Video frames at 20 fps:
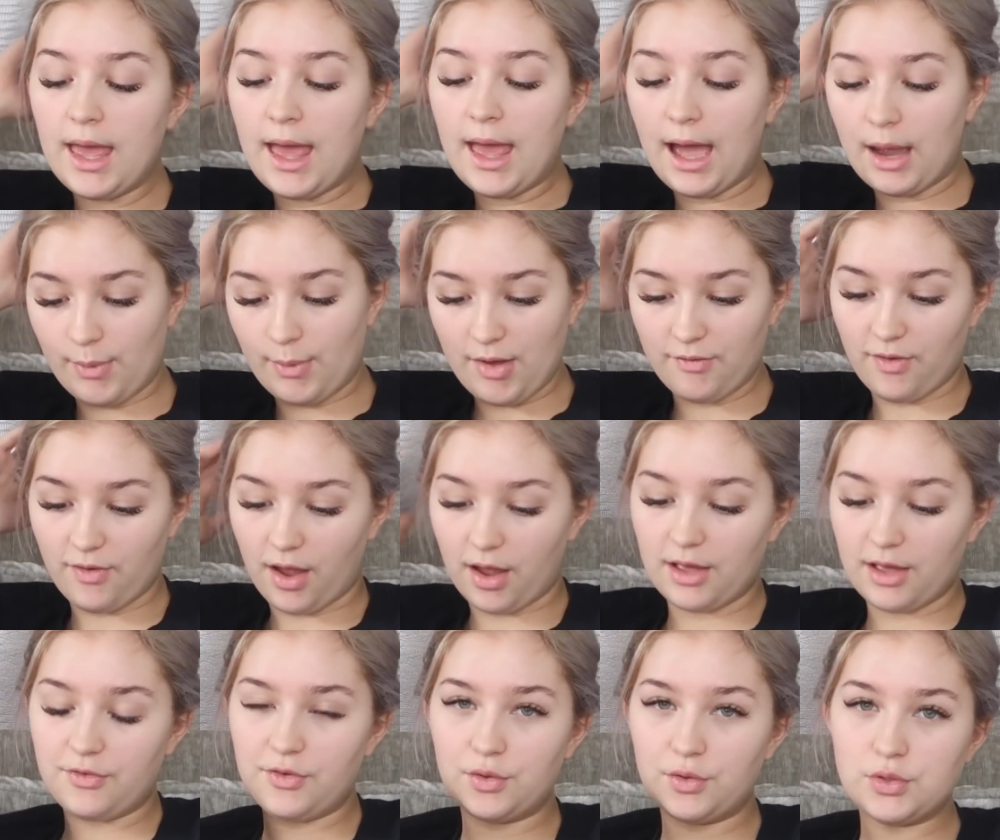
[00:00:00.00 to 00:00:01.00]
However,
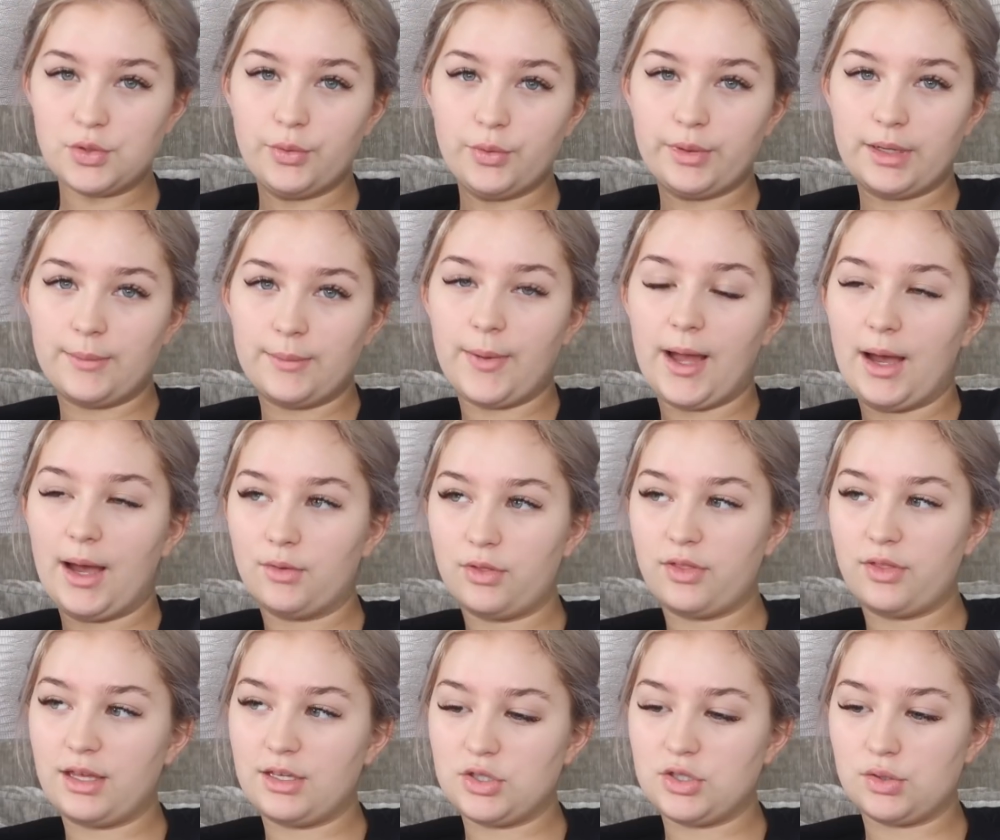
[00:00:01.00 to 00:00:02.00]
if you're talking about
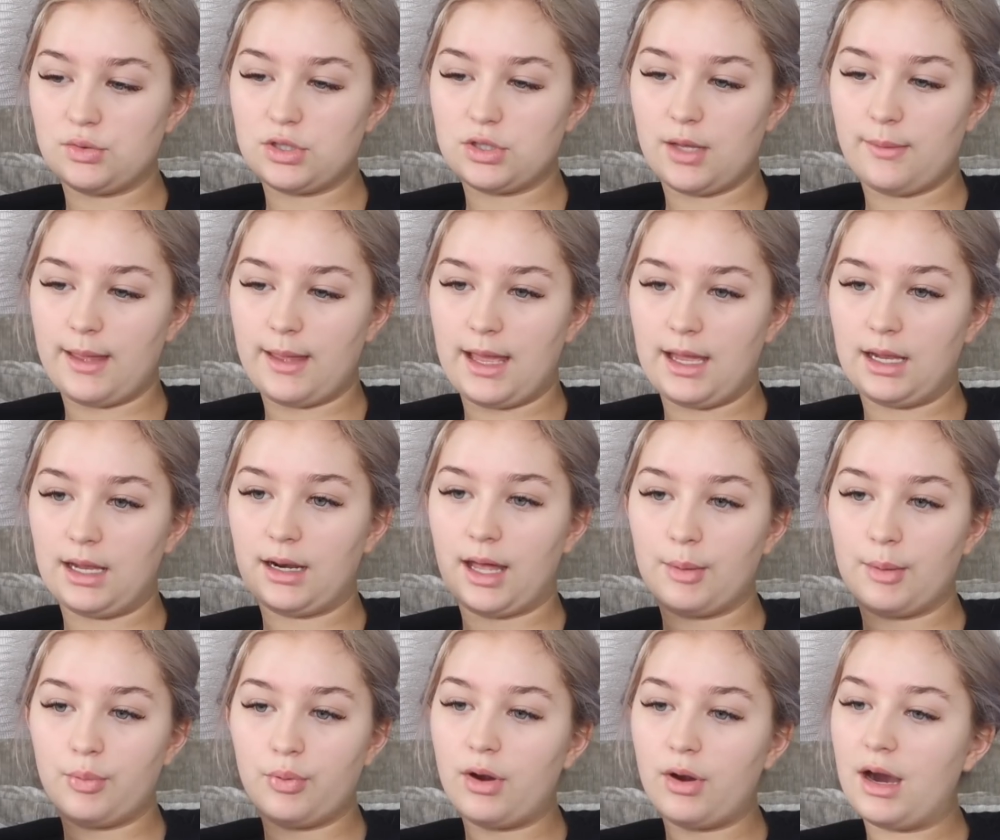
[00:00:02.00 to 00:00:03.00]
things you're doing
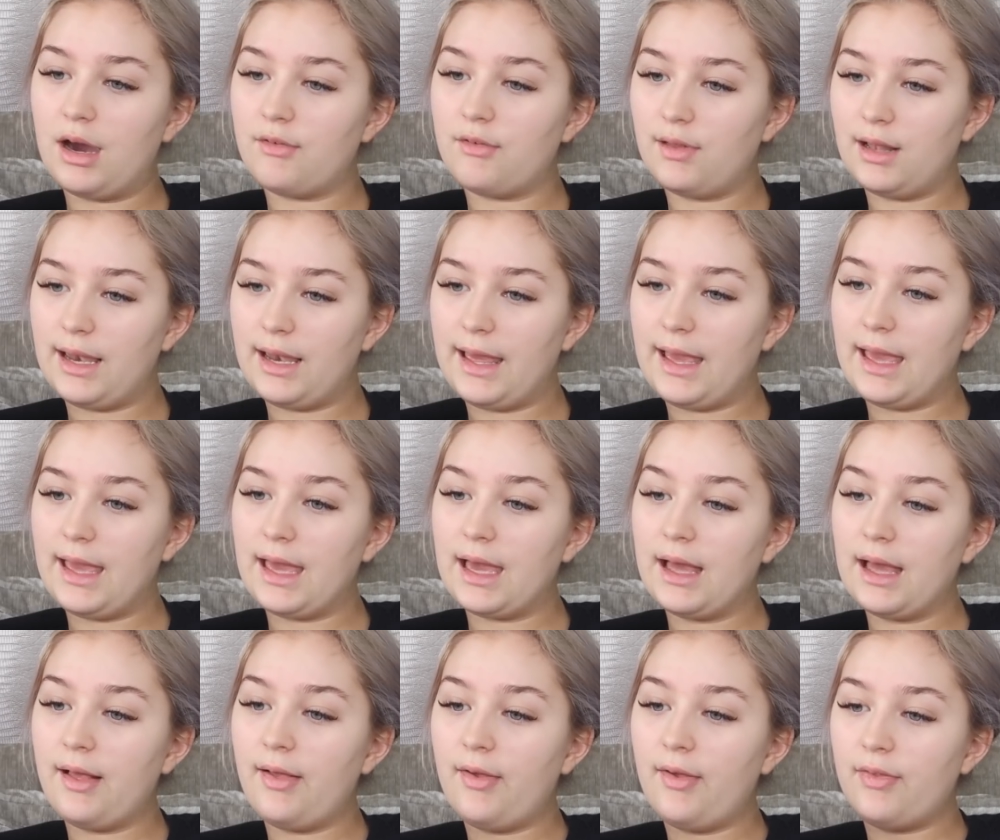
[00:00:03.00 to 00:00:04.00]
like privately
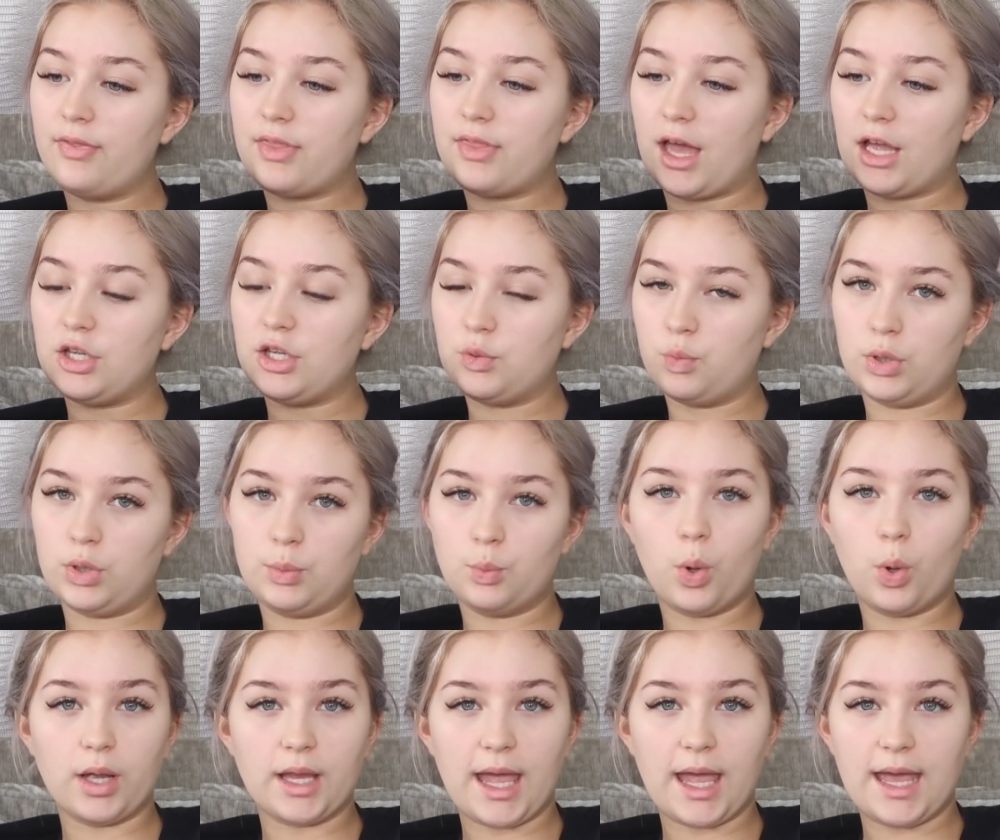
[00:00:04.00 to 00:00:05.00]
that you wouldn't
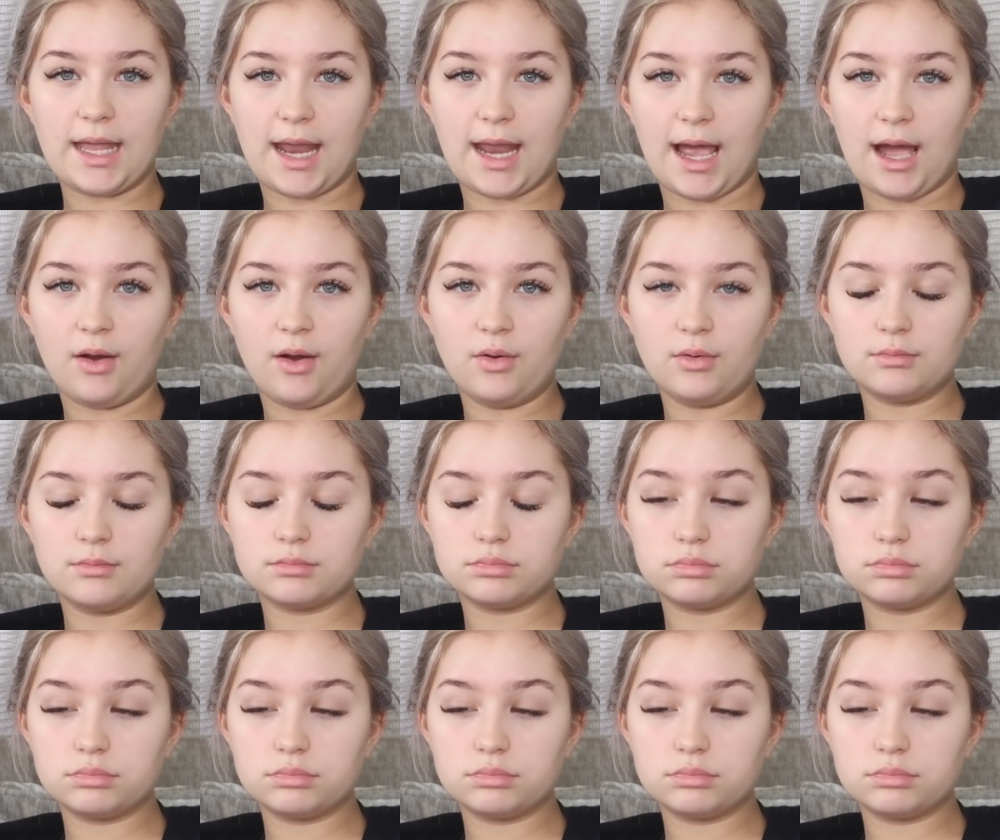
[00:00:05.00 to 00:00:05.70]
want getting out,